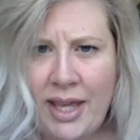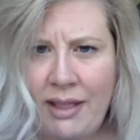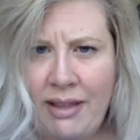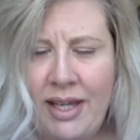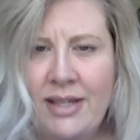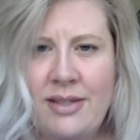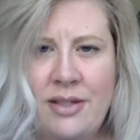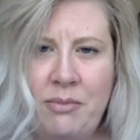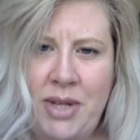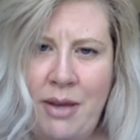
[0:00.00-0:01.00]
at least,
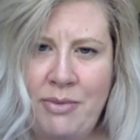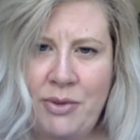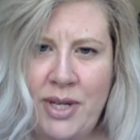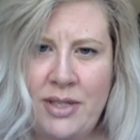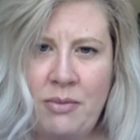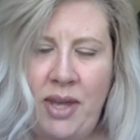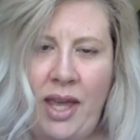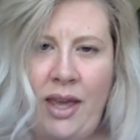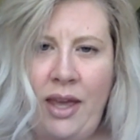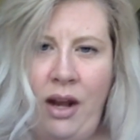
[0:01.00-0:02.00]
sometimes twice a
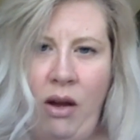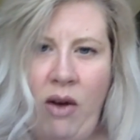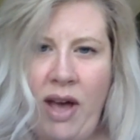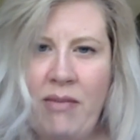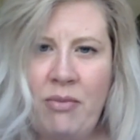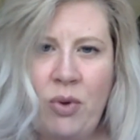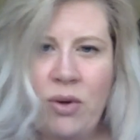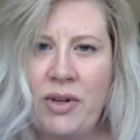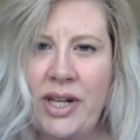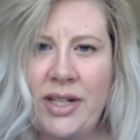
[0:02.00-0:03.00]
week. I'm
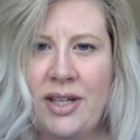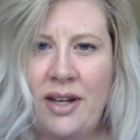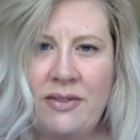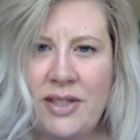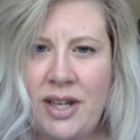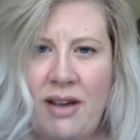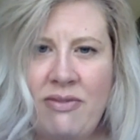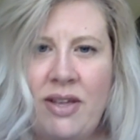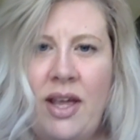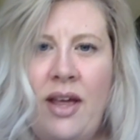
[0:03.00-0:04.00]
ordering a ton of
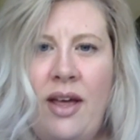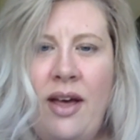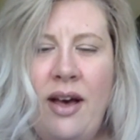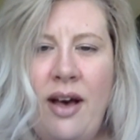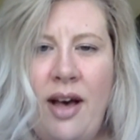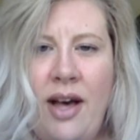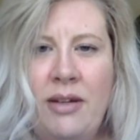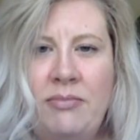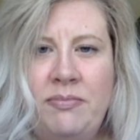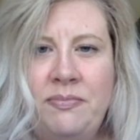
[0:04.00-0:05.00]
stuff.
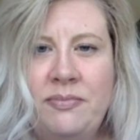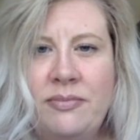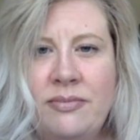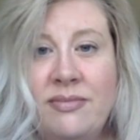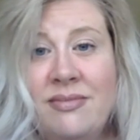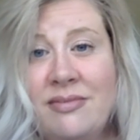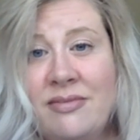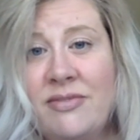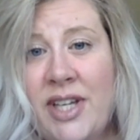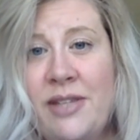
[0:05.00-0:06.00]
Um,
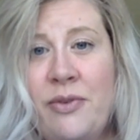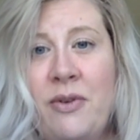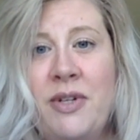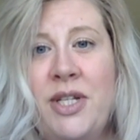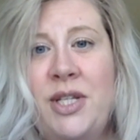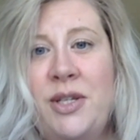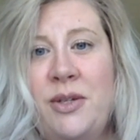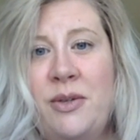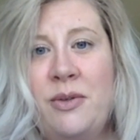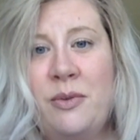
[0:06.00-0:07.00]
Fast forward
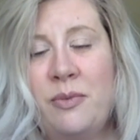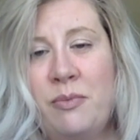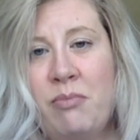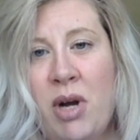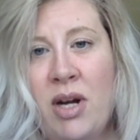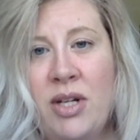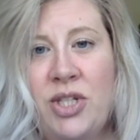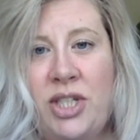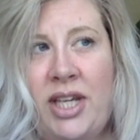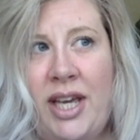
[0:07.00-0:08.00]
to
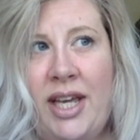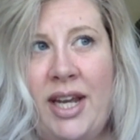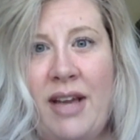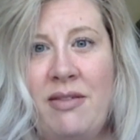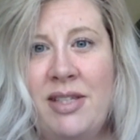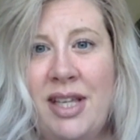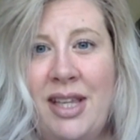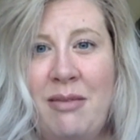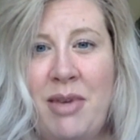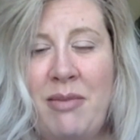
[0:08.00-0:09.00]
March, and I was
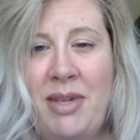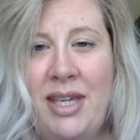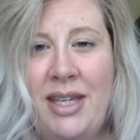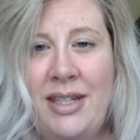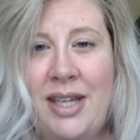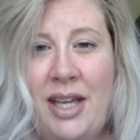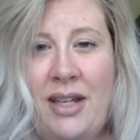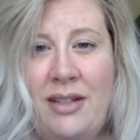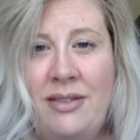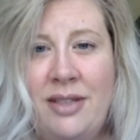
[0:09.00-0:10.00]
selling maybe
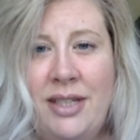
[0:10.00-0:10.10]
10,